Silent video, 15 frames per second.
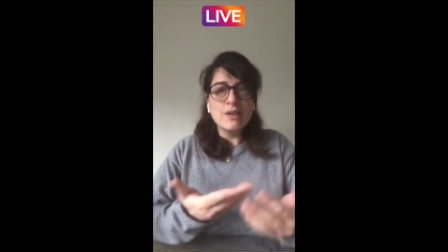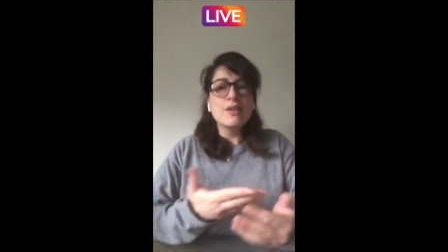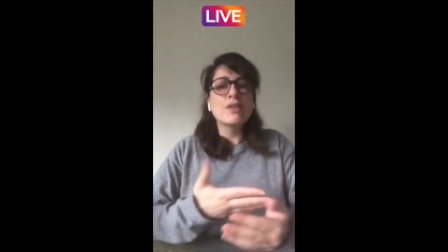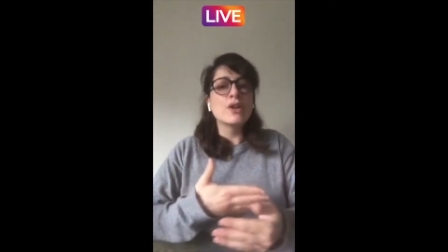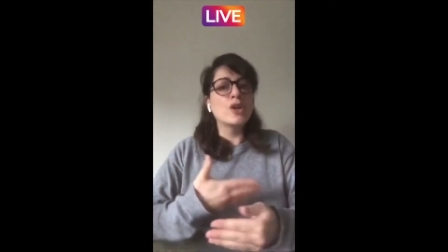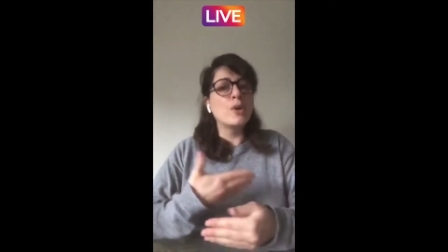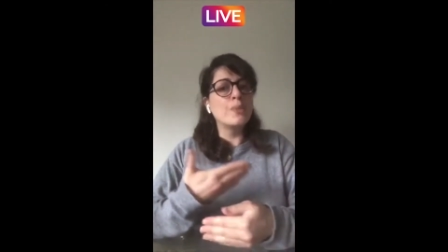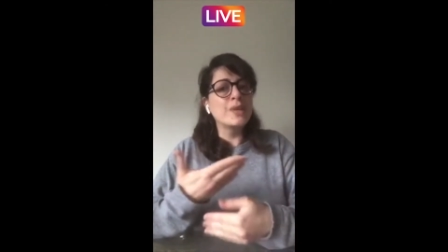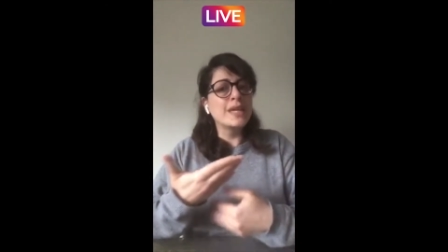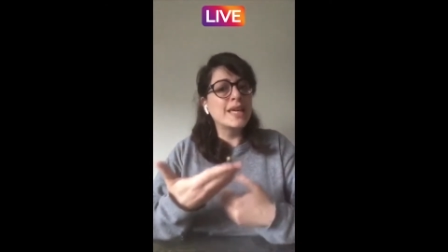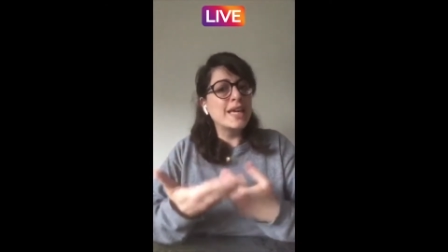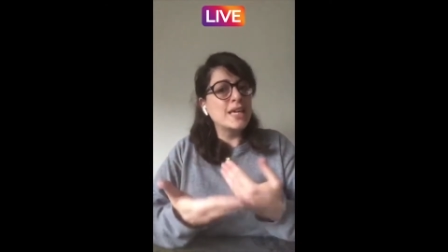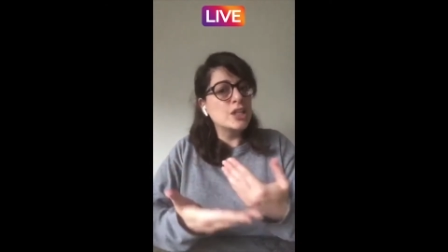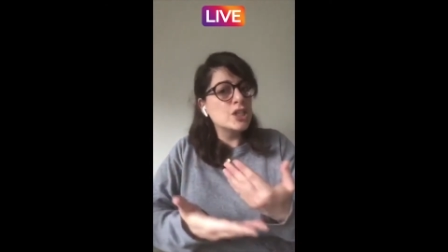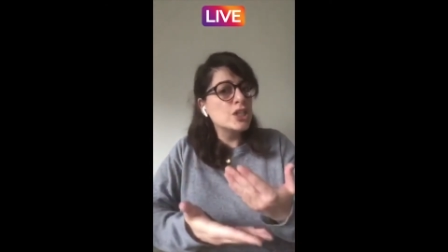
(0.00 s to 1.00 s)
the
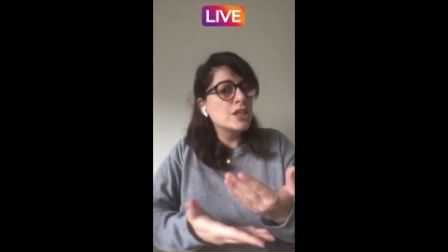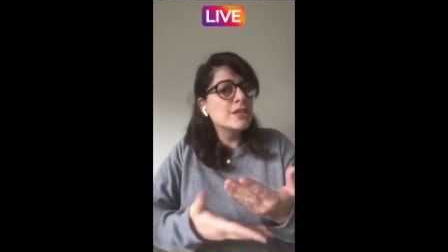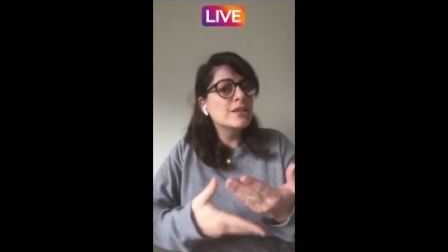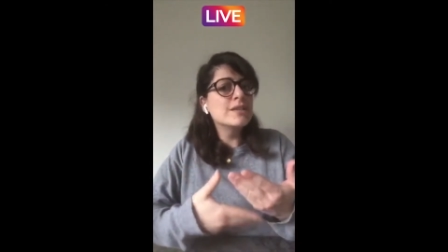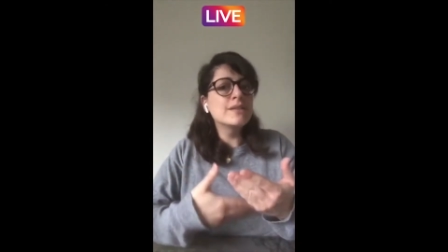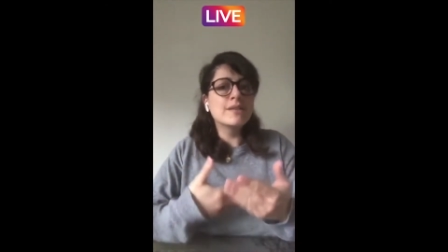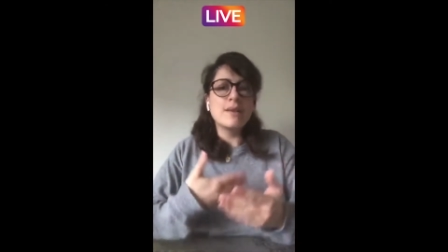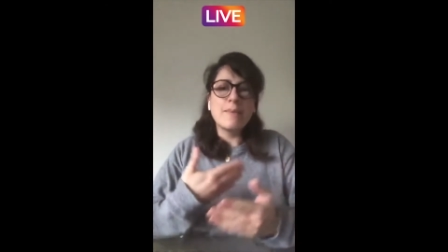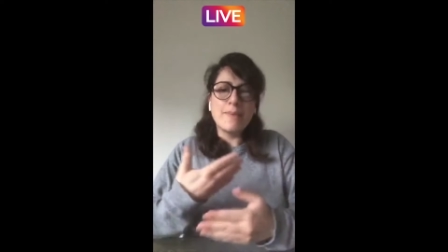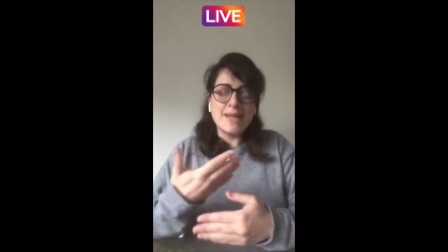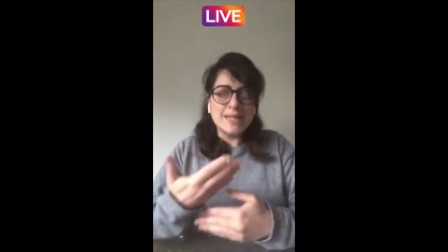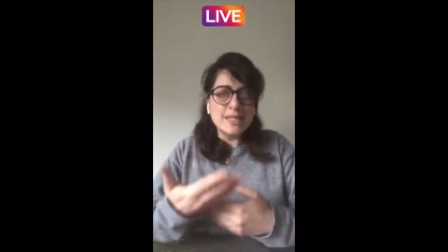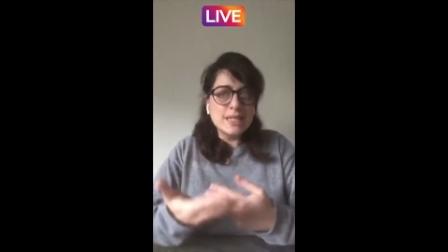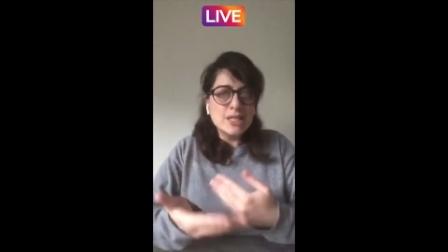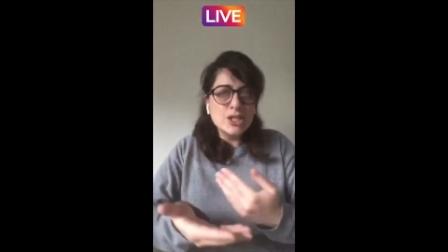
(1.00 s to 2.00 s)
communications, the
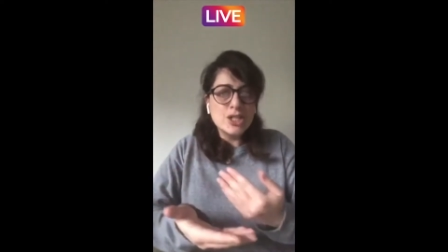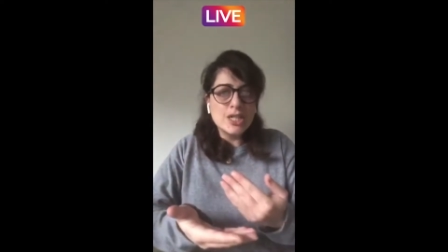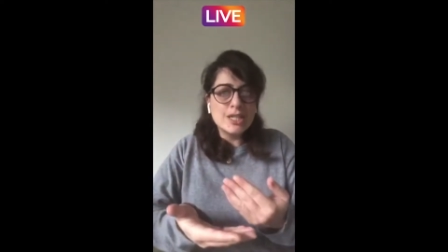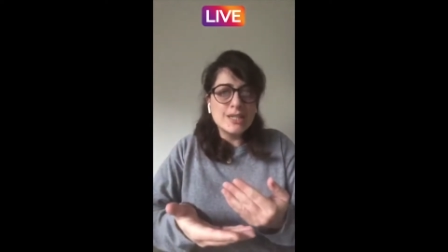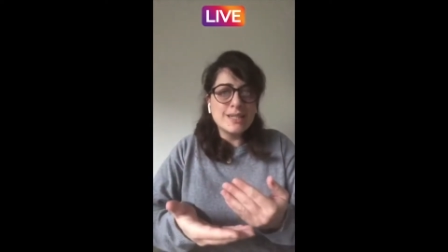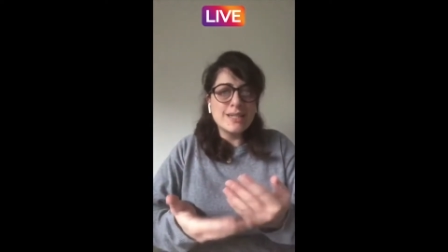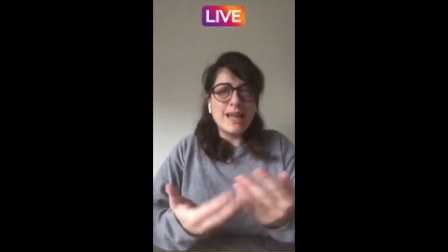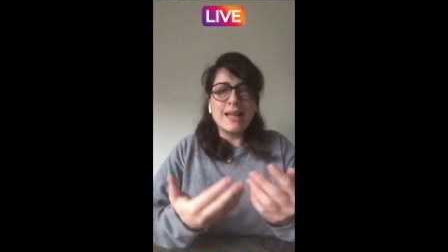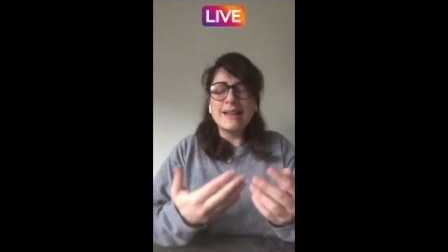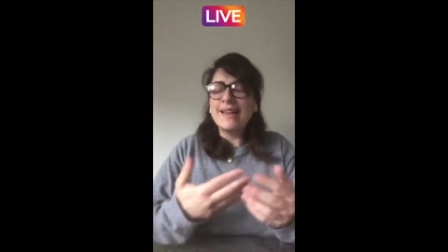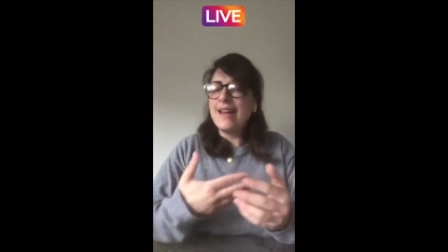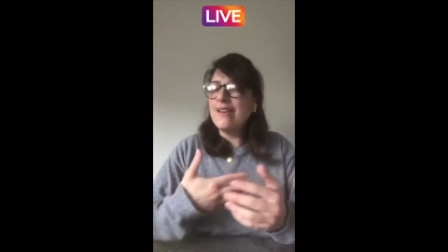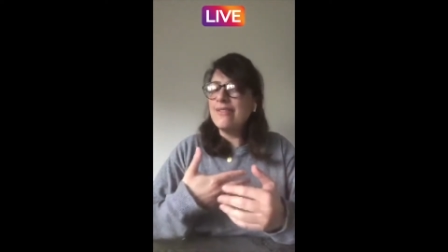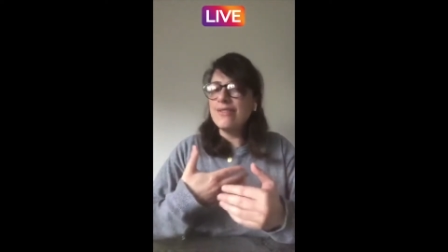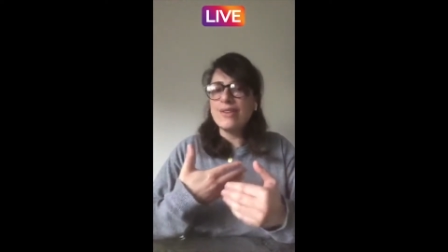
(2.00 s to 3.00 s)
messages, and
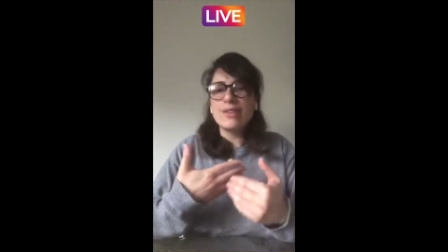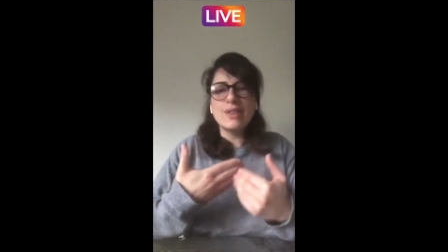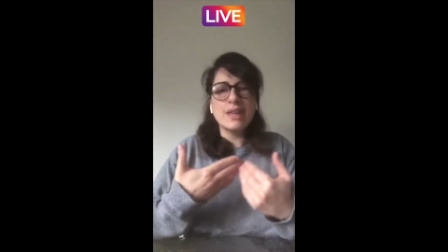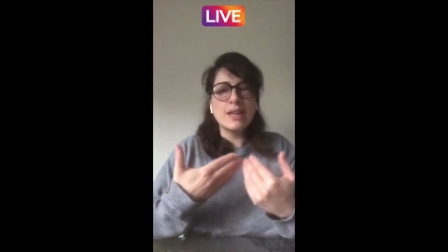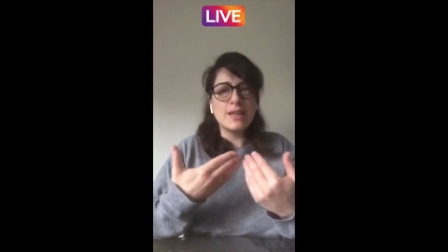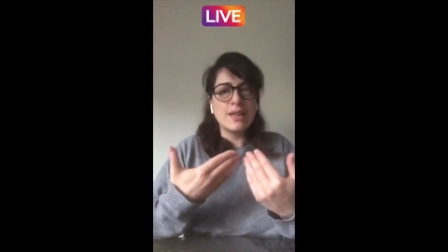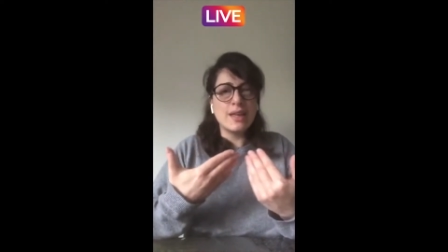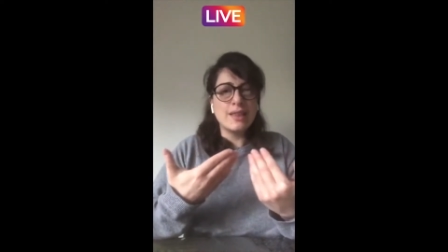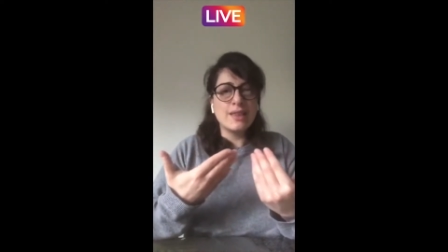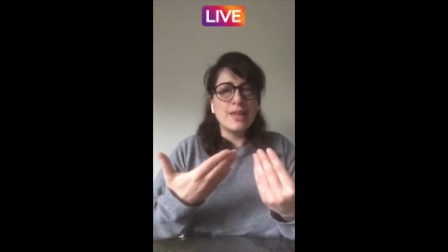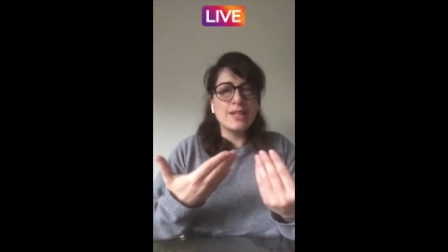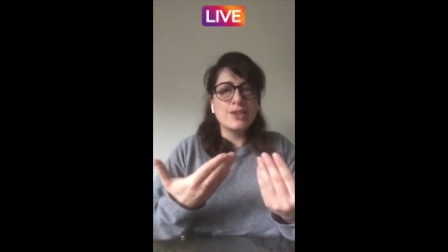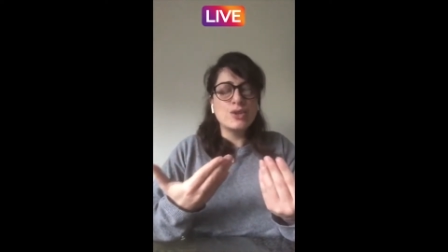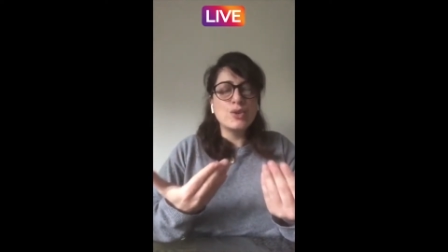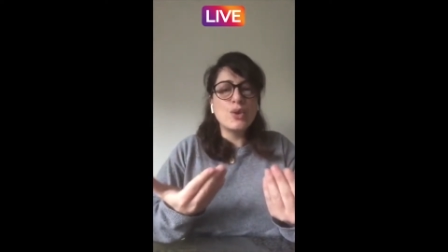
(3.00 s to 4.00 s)
everything
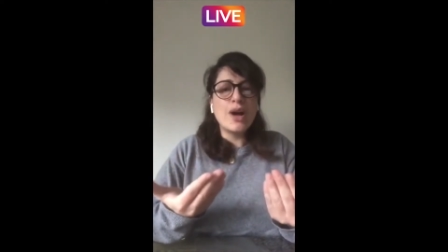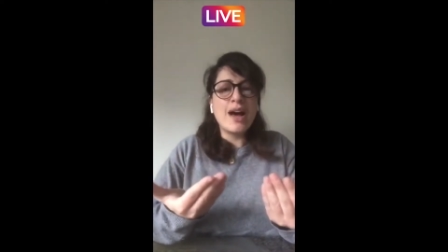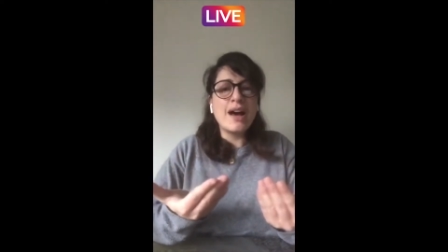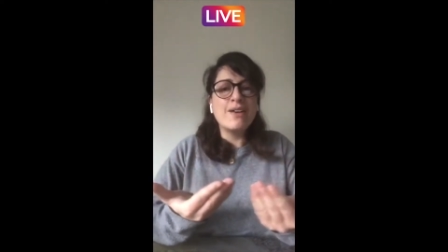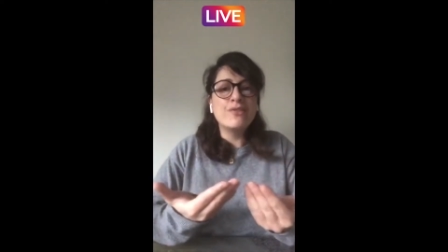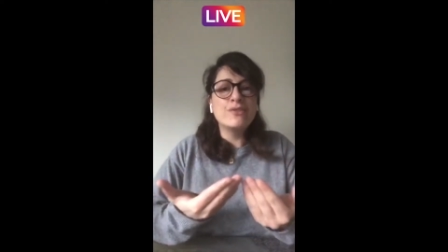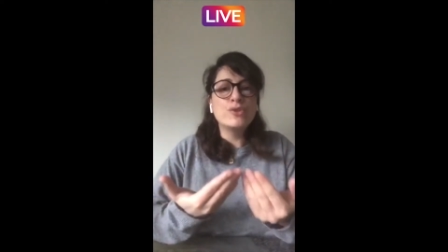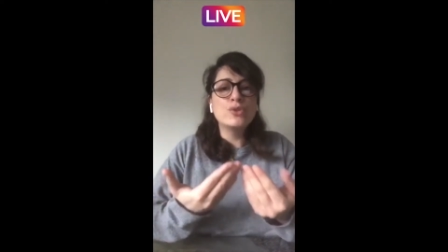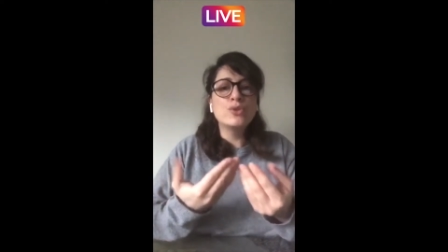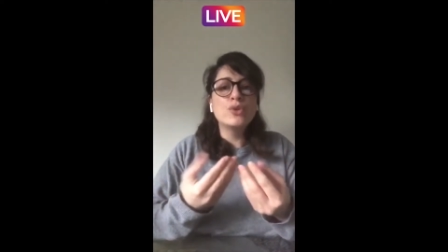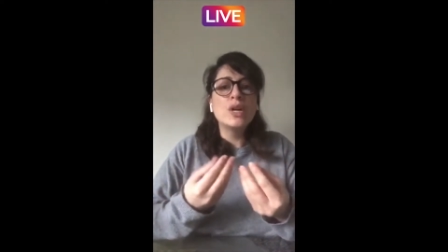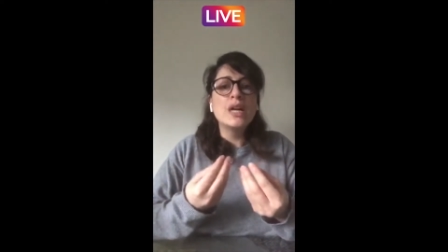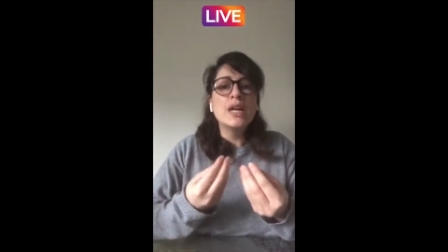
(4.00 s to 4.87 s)
that you have to